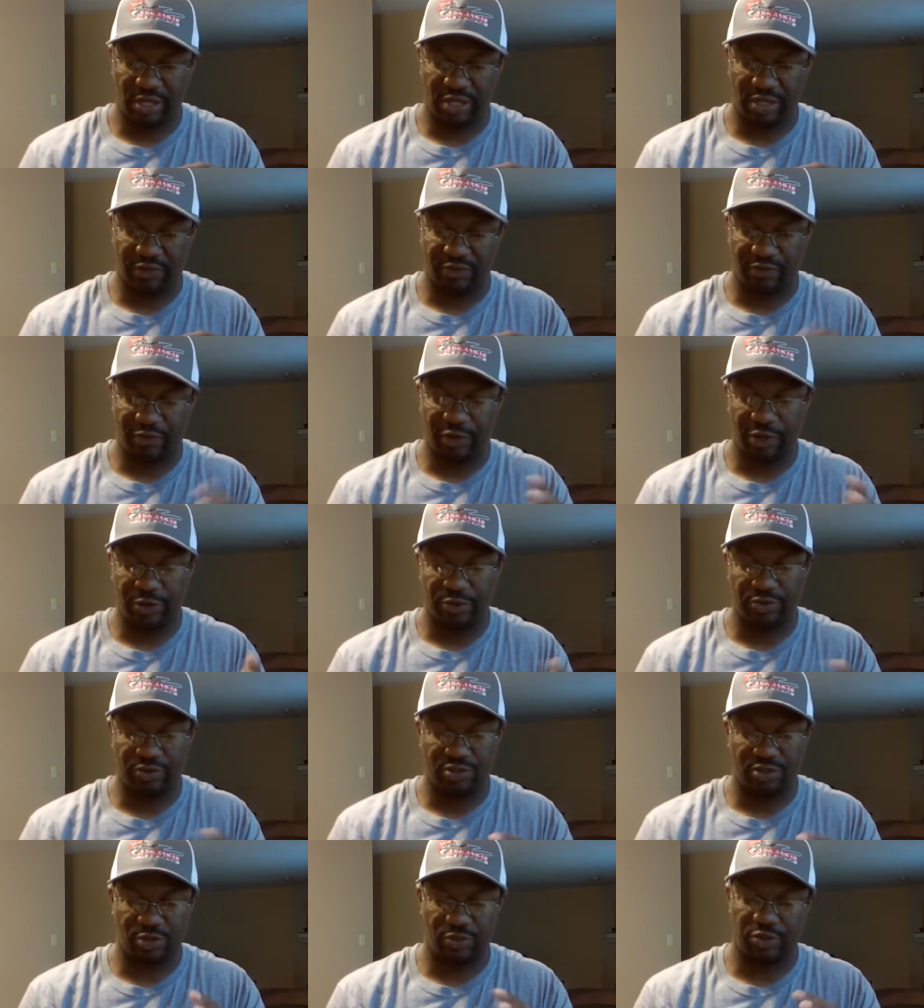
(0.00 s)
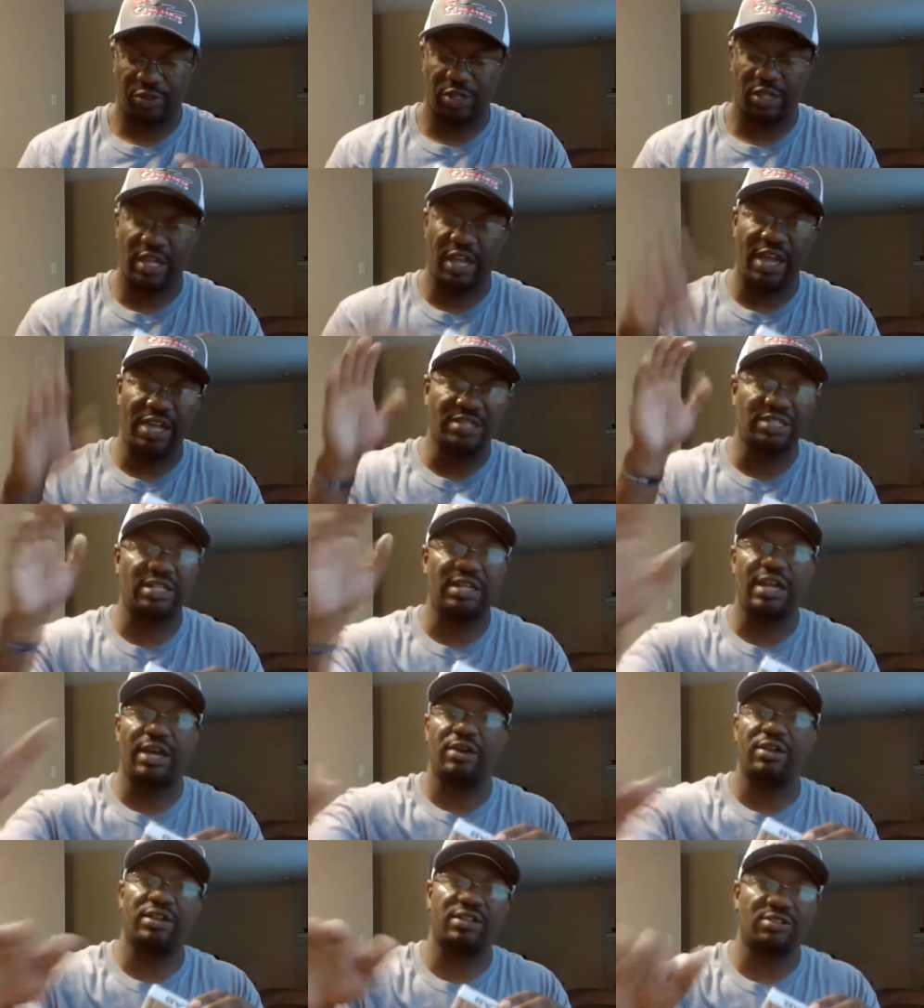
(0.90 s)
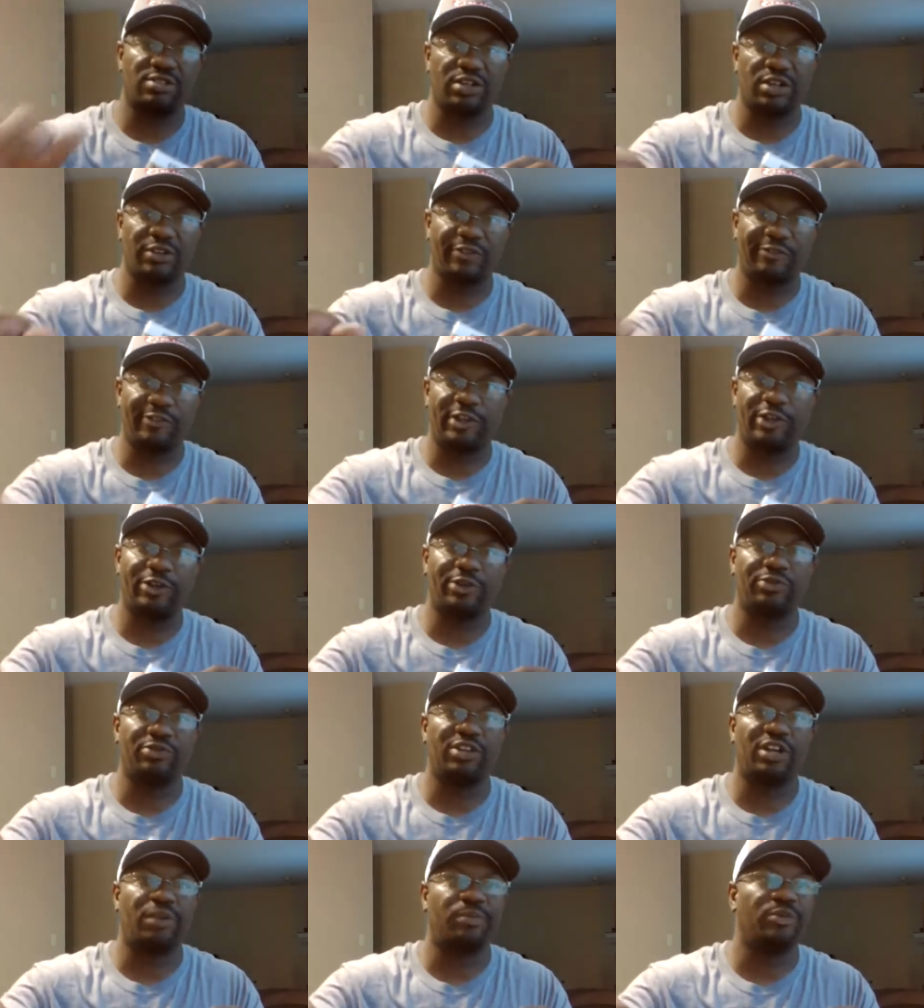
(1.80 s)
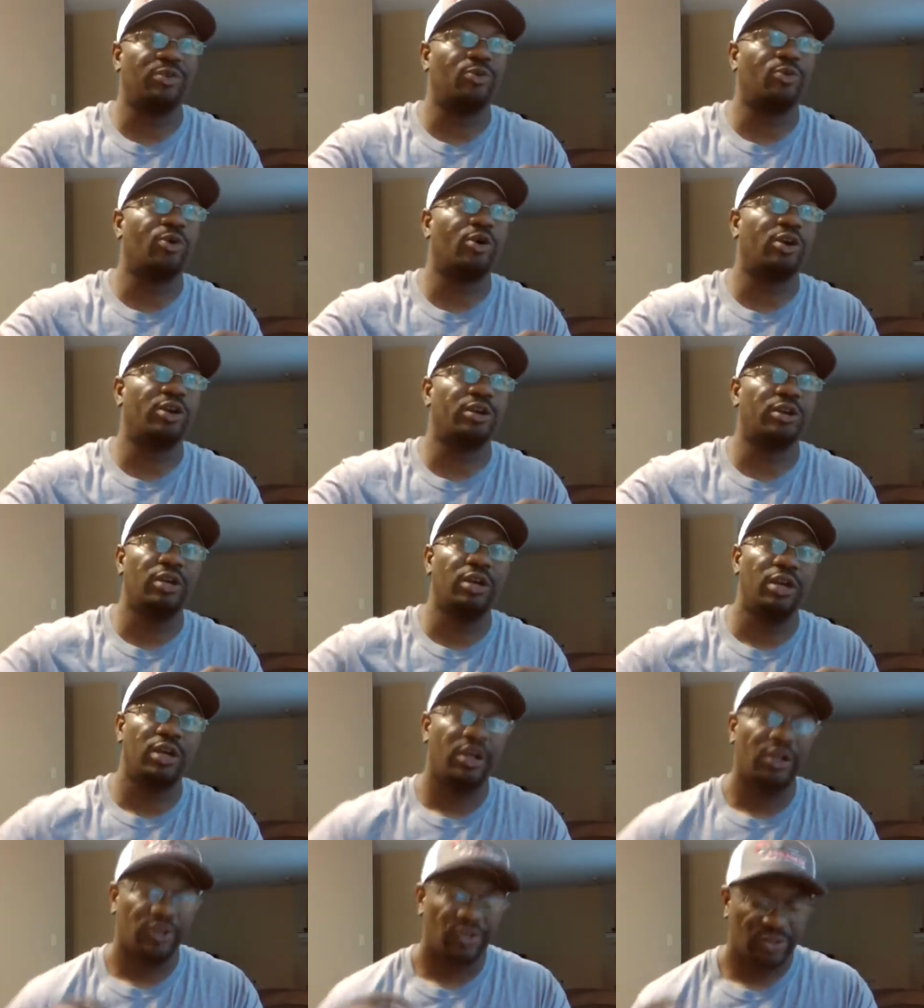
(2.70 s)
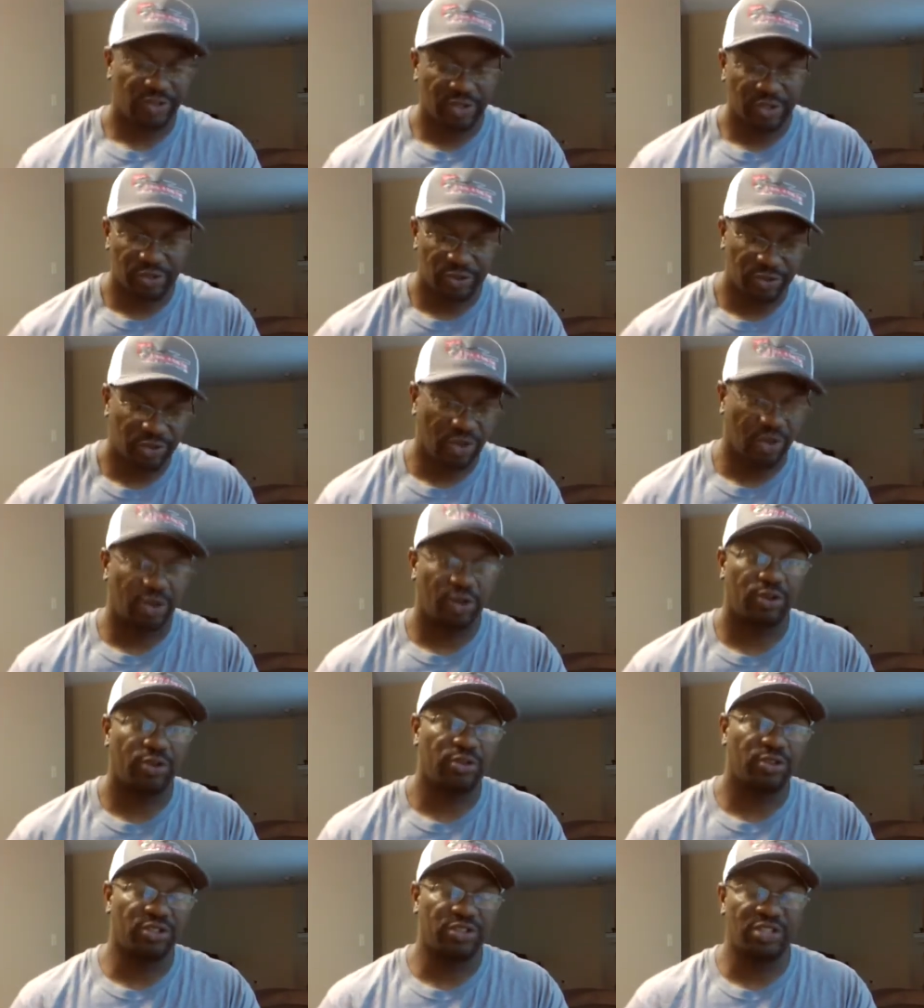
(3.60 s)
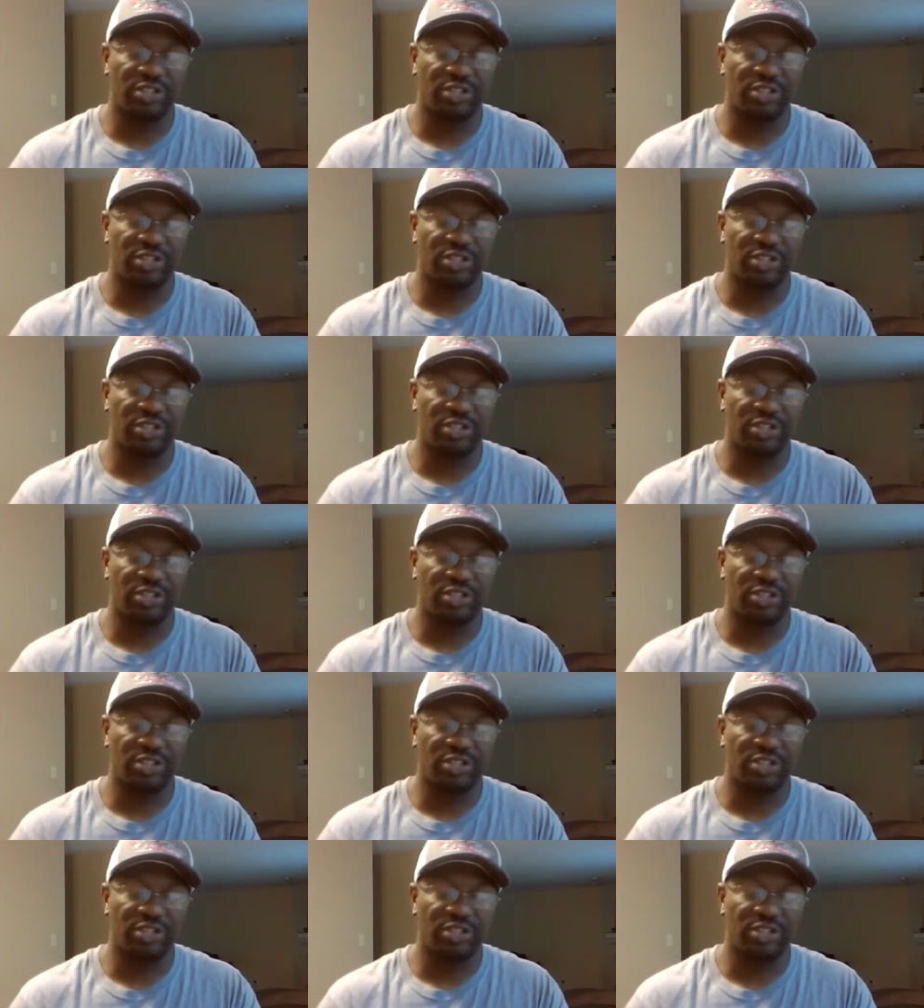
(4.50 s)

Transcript: It floats, so when you cast it out, it's gonna float on top of the water. Still, you start until